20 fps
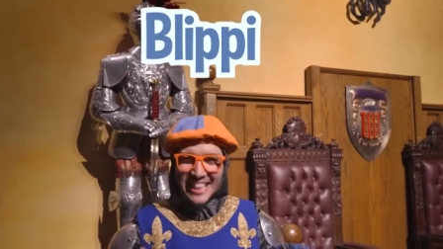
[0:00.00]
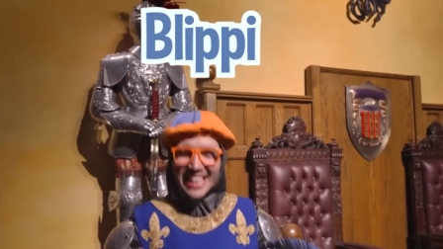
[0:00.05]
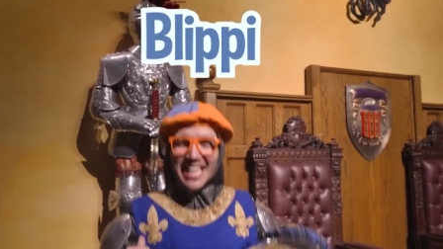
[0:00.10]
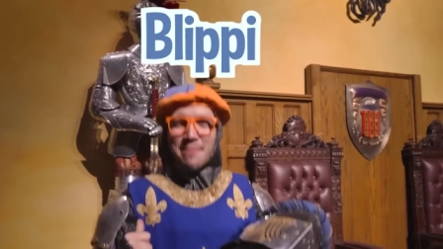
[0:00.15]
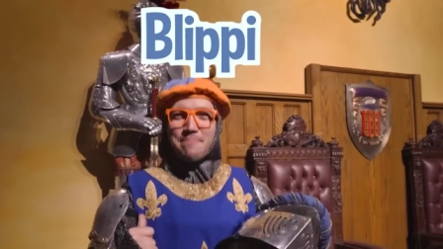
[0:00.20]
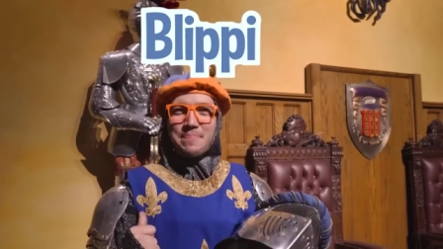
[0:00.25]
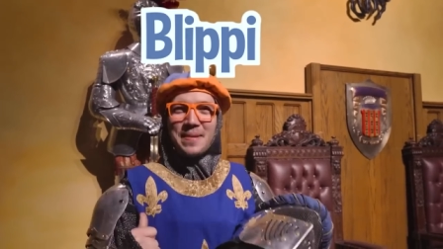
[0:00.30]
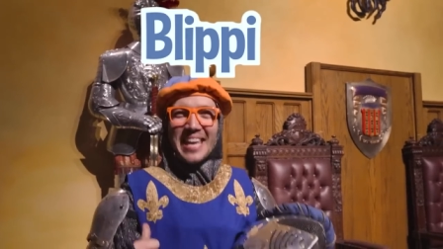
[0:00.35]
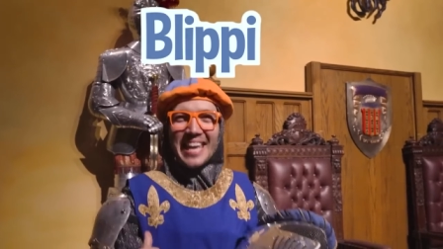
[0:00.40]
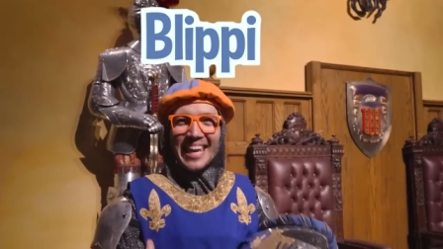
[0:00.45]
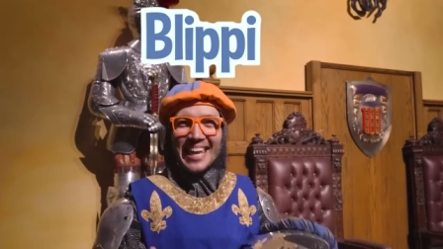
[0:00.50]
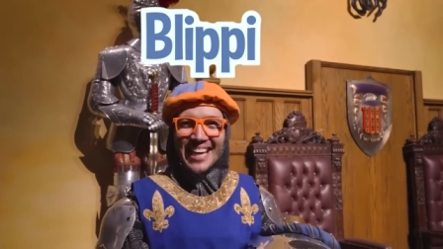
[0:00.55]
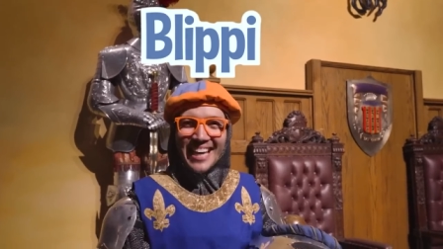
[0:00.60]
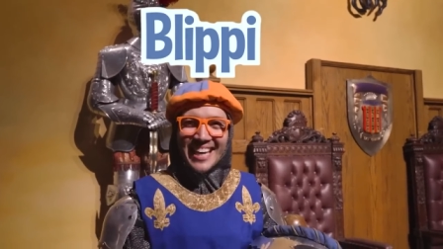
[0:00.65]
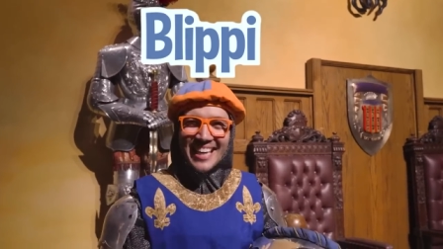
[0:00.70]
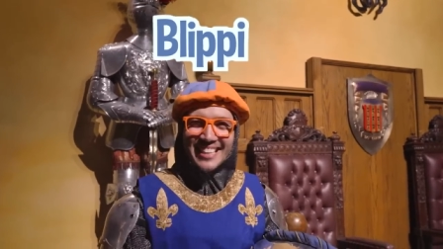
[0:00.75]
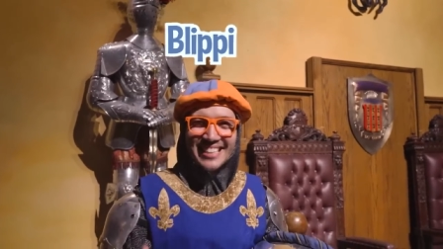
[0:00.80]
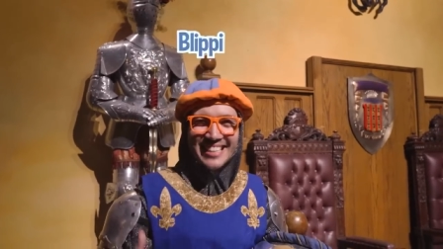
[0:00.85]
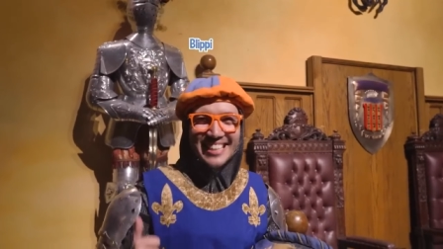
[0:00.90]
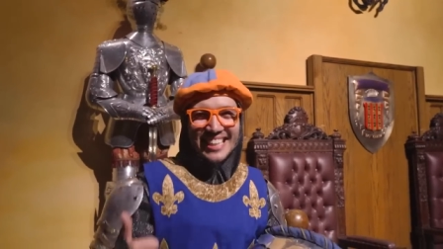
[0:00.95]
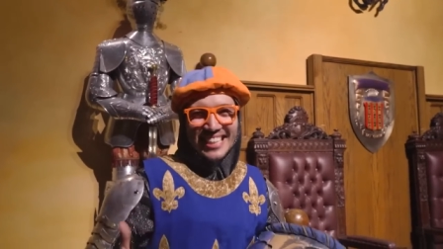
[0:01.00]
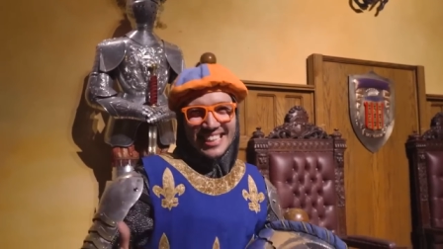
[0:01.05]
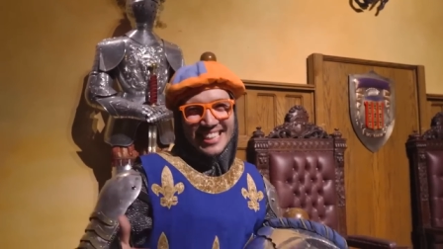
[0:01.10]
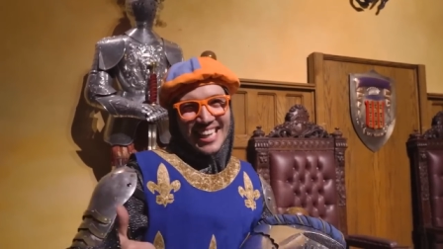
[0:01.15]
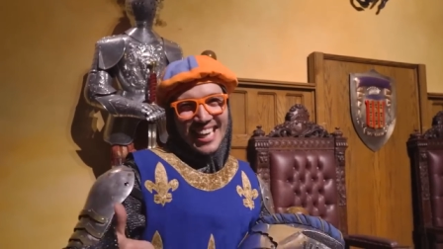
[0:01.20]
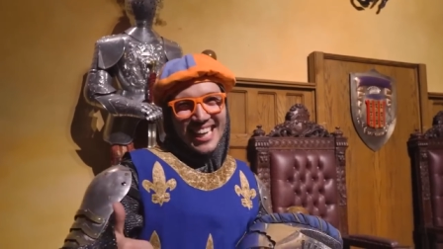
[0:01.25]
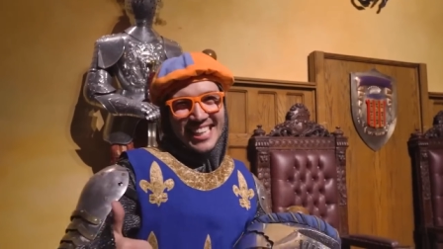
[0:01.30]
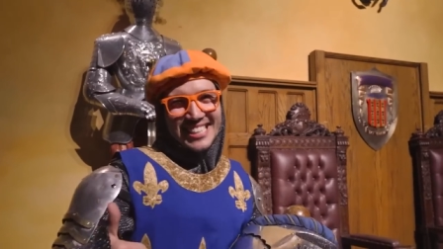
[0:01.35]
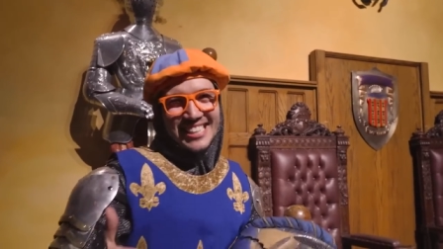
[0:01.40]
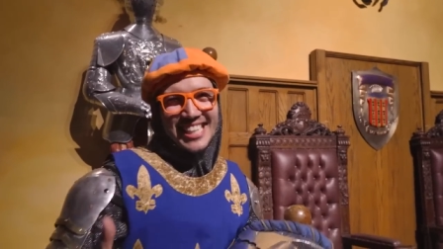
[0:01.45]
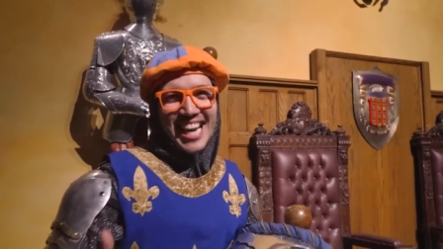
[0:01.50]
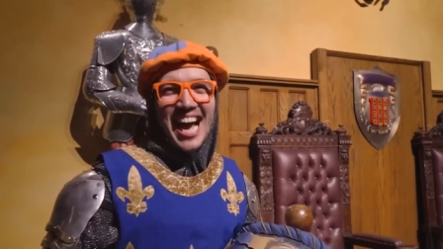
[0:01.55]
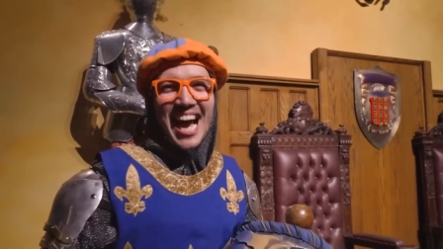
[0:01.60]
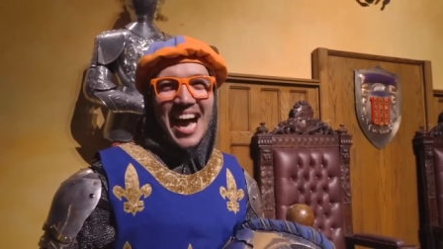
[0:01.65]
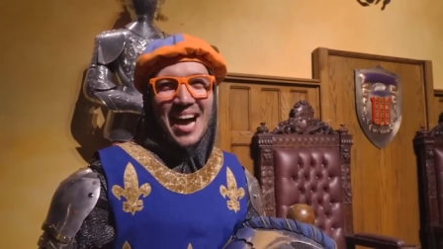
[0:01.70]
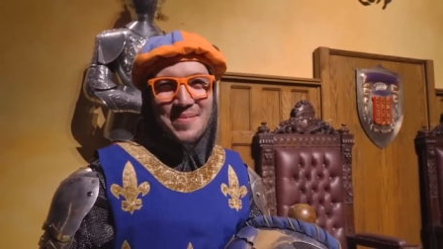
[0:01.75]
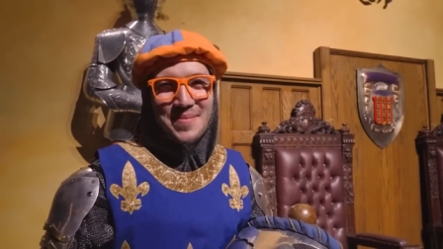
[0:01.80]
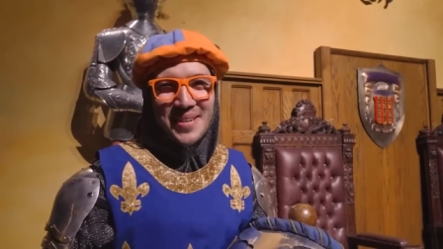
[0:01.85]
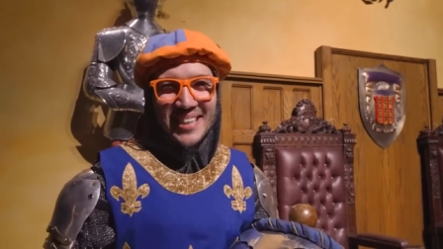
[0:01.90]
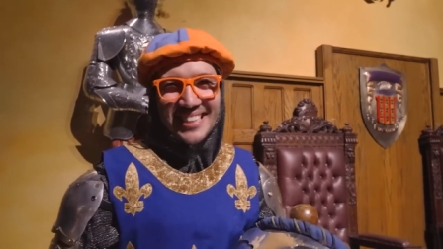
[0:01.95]
Blippi! Good
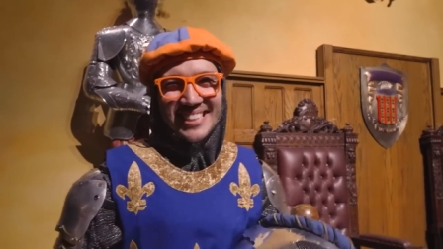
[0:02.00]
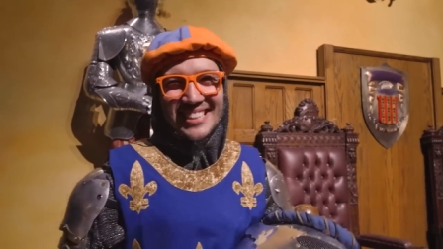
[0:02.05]
job!